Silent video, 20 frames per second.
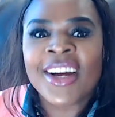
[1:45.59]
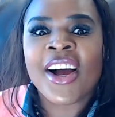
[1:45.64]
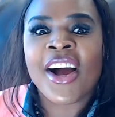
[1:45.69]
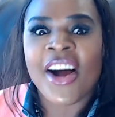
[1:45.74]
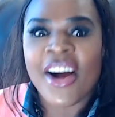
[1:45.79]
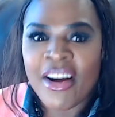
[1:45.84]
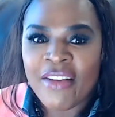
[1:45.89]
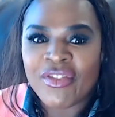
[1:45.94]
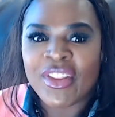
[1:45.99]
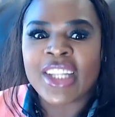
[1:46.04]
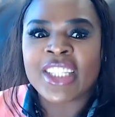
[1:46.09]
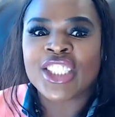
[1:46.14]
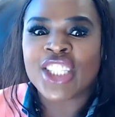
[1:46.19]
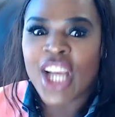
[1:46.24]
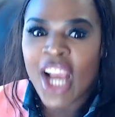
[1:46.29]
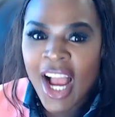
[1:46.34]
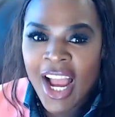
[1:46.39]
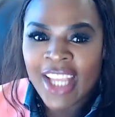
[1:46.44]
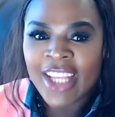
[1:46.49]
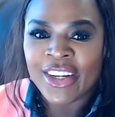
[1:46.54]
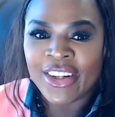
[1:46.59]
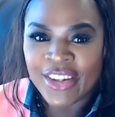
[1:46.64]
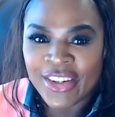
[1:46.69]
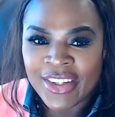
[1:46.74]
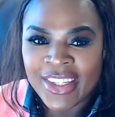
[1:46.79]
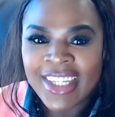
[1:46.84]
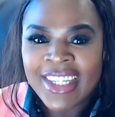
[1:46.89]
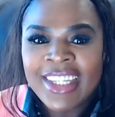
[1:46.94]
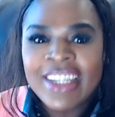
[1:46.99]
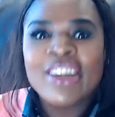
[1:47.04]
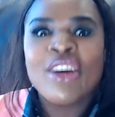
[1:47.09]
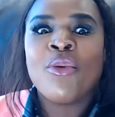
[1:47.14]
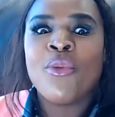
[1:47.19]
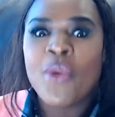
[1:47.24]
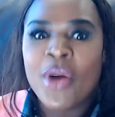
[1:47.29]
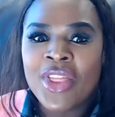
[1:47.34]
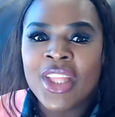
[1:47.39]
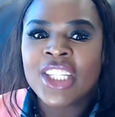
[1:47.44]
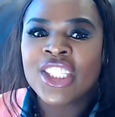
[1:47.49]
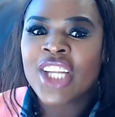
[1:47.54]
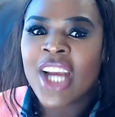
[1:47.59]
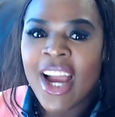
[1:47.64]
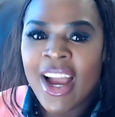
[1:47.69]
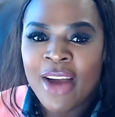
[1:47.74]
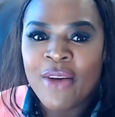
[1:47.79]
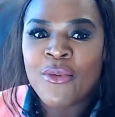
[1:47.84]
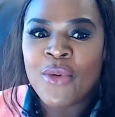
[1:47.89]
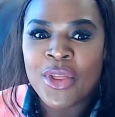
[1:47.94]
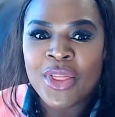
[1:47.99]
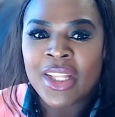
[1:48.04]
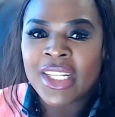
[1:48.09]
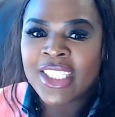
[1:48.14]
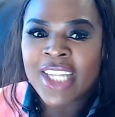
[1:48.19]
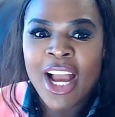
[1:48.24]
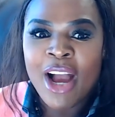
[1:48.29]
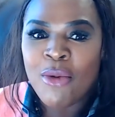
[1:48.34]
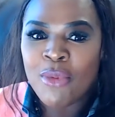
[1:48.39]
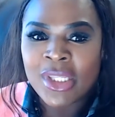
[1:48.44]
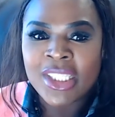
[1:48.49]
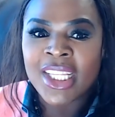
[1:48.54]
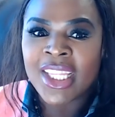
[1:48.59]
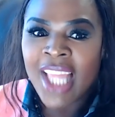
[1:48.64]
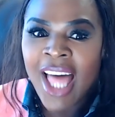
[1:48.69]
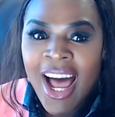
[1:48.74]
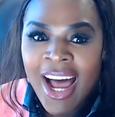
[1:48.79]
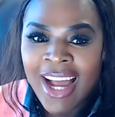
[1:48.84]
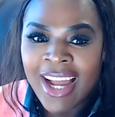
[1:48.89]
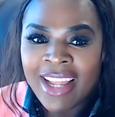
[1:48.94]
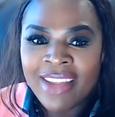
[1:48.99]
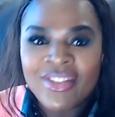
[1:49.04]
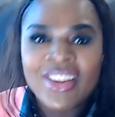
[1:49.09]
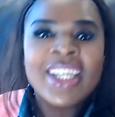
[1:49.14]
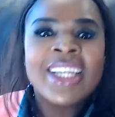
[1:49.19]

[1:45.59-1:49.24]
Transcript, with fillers: of the child when the child when the child was alive.